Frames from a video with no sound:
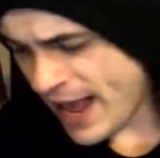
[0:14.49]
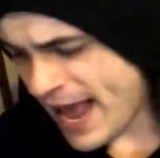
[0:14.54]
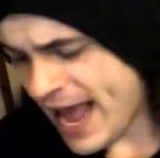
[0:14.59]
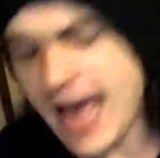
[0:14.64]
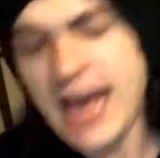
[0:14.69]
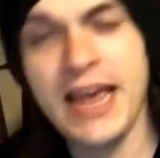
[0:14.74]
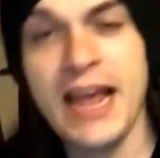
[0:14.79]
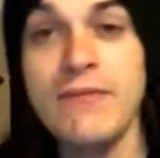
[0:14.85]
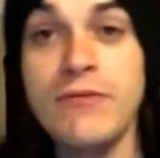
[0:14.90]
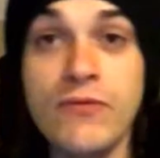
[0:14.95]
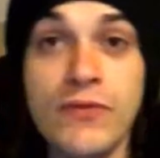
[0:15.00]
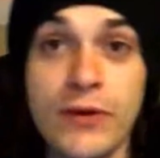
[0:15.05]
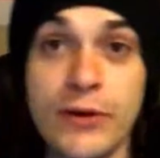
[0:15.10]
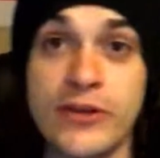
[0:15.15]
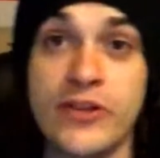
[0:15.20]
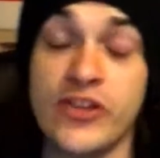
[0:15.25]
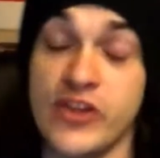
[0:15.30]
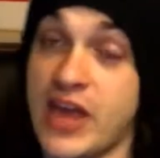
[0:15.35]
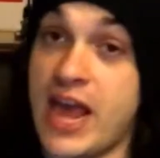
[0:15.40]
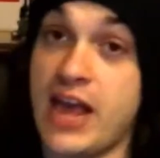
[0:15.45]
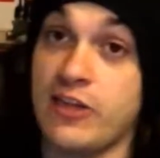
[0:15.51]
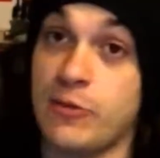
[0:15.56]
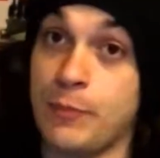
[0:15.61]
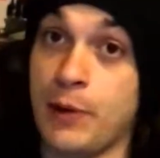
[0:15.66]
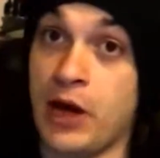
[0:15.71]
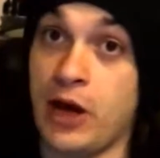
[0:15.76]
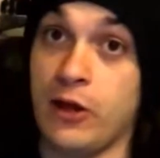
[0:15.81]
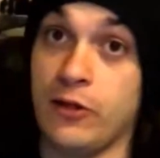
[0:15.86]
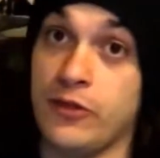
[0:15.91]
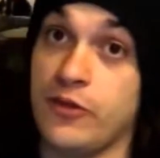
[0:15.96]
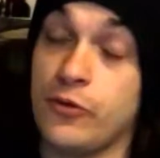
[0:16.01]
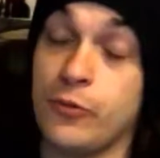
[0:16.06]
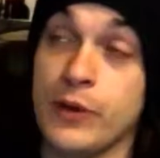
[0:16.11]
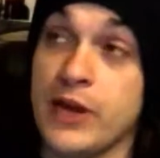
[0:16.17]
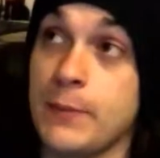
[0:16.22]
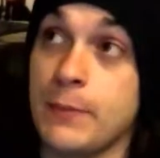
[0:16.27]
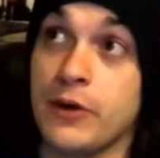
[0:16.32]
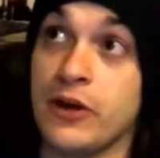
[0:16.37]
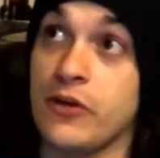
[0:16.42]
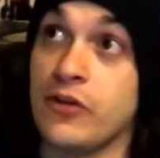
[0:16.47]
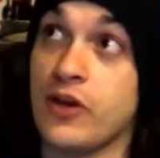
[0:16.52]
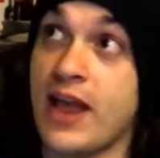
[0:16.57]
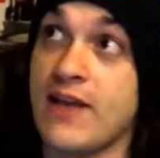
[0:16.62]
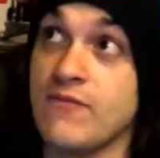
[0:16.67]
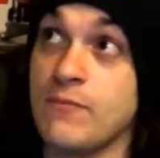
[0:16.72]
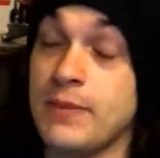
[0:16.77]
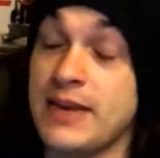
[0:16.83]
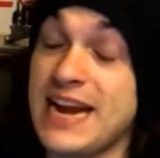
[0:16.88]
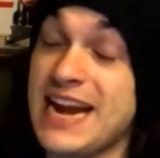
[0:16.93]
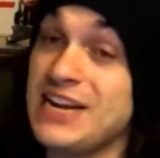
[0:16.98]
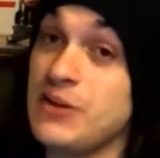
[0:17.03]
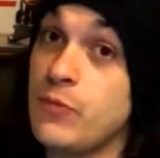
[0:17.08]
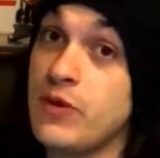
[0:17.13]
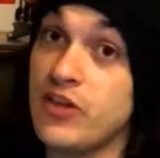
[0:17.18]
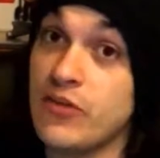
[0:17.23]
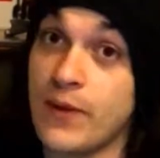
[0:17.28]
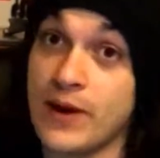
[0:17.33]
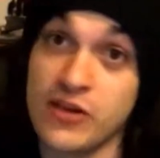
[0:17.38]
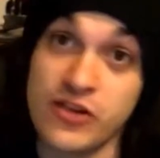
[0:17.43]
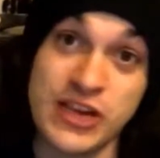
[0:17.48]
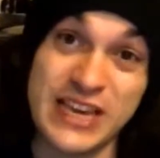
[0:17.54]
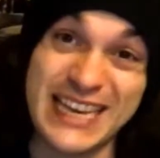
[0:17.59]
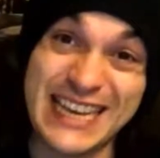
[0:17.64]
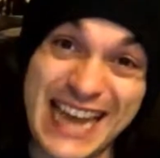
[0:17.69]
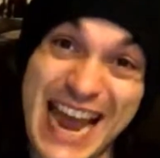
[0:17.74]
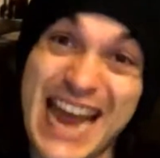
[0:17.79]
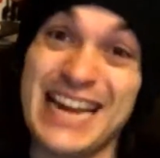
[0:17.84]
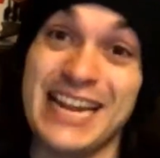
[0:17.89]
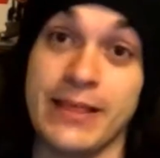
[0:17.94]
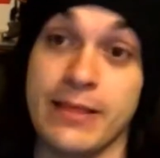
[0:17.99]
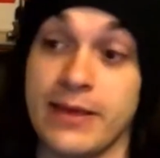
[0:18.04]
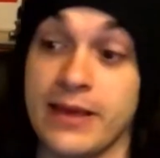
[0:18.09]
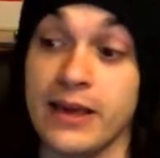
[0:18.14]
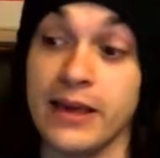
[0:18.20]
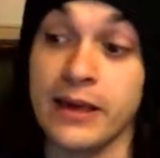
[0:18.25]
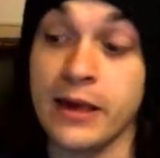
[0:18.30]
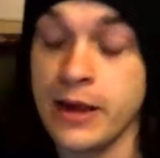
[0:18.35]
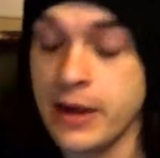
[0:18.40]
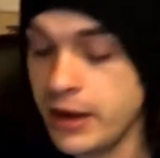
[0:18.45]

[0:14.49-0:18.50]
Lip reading: And I have a very scarce pile this week because I haven't been anywhere to actually get anything.